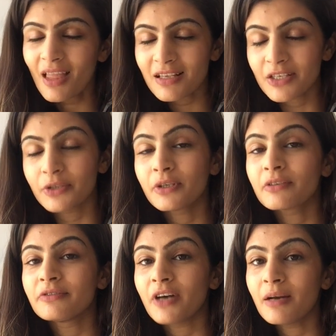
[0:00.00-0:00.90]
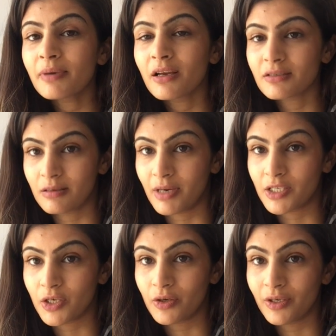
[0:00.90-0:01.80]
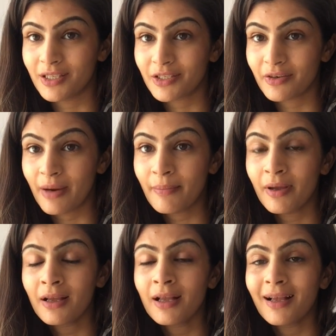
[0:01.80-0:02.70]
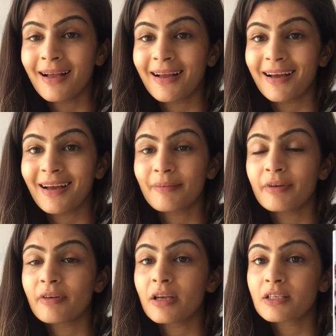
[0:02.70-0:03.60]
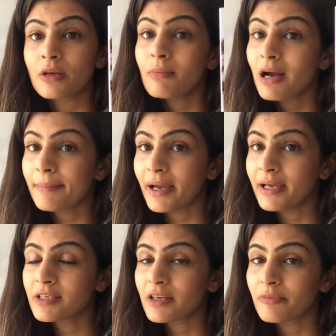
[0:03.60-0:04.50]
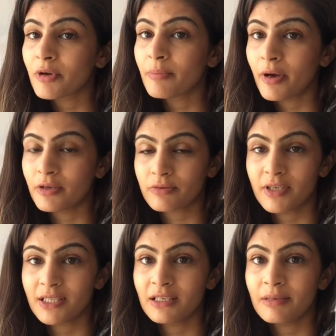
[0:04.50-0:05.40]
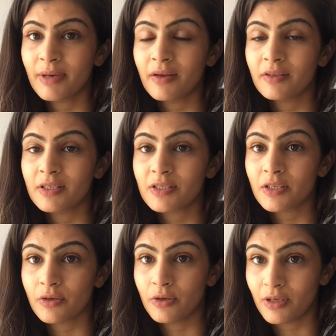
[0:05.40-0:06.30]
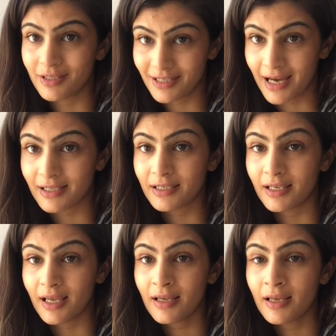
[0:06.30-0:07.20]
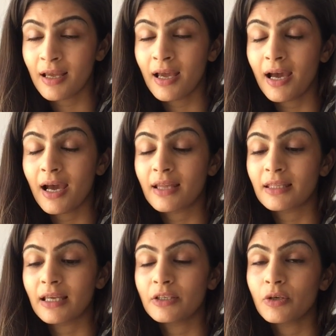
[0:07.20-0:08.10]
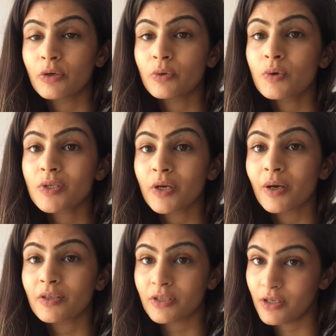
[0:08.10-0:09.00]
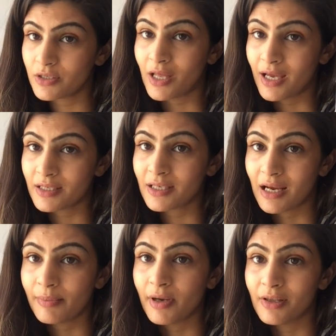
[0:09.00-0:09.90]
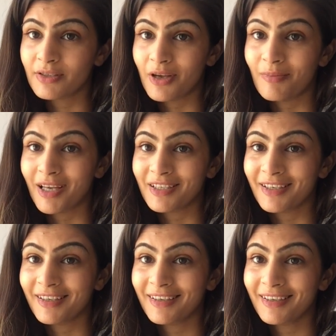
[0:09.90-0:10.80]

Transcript: so you can find Plants Are Magic on instagram um, it, it's on my page i put a post recently about this so it's tagged in there and then you can also search the hashtag plants are magic